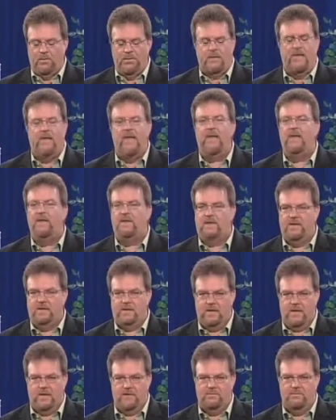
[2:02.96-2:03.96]
we can't get
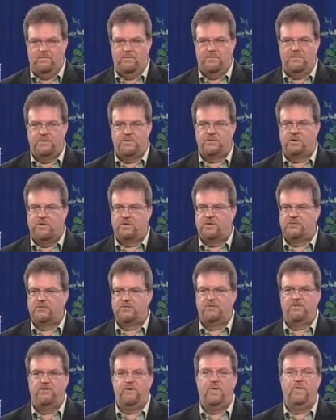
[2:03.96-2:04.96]
angry with the child
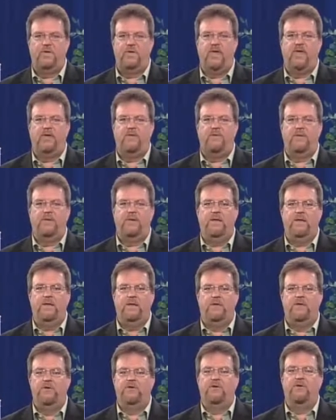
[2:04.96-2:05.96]
because if you get angry,
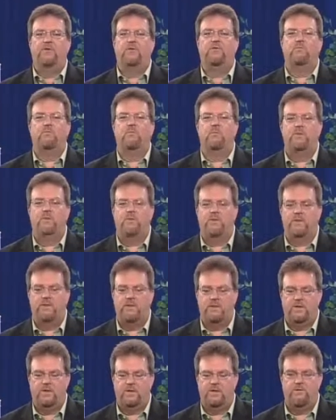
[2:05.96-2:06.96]
then you're going to ruin
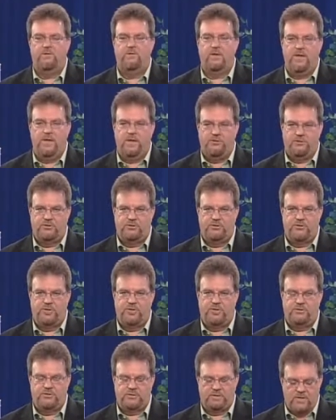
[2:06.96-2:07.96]
the communication
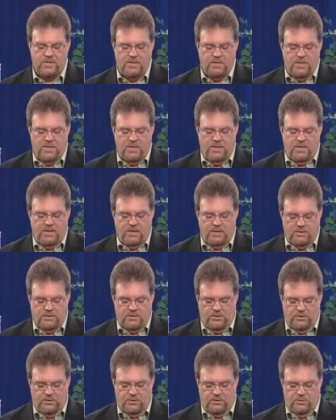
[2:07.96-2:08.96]
channels. Uh,
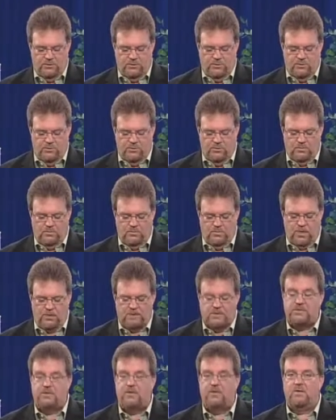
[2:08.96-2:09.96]
you
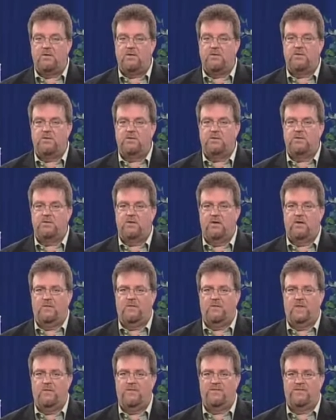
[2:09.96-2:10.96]
must tell the
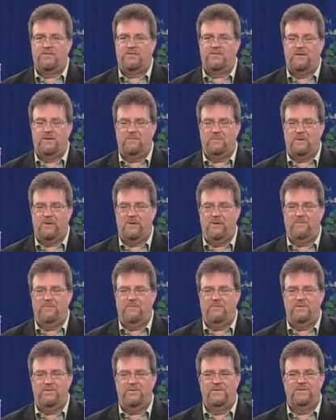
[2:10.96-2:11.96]
child that this kind of
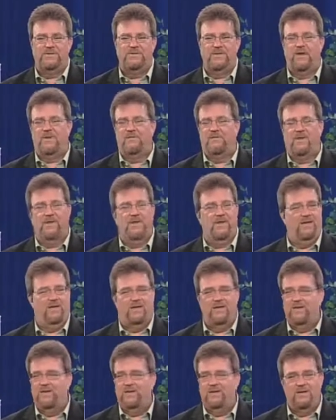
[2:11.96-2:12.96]
behavior is not
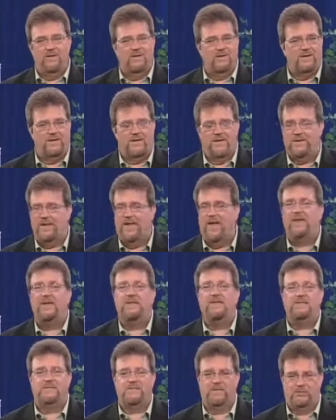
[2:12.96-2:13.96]
okay uh, in
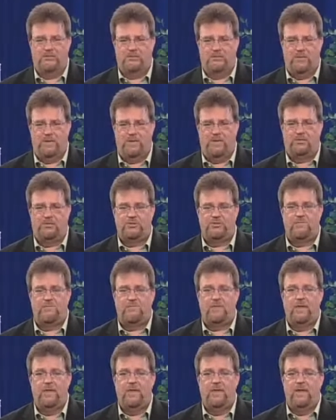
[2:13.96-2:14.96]
any
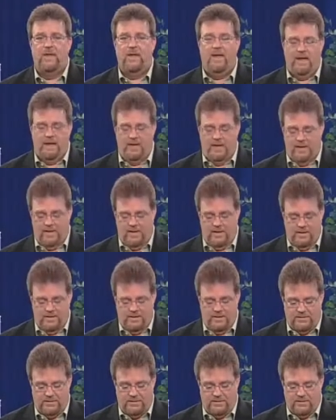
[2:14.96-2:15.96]
situation
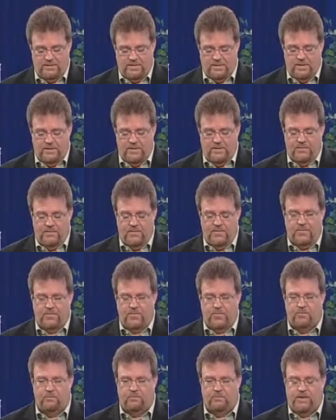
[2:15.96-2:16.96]
and
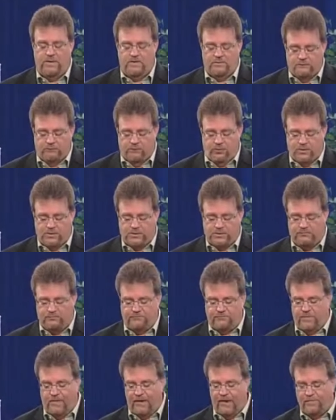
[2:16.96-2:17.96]
th reinforce the
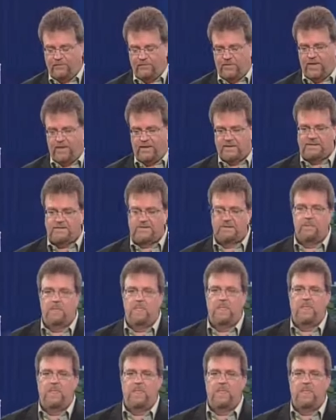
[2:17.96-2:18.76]
fact that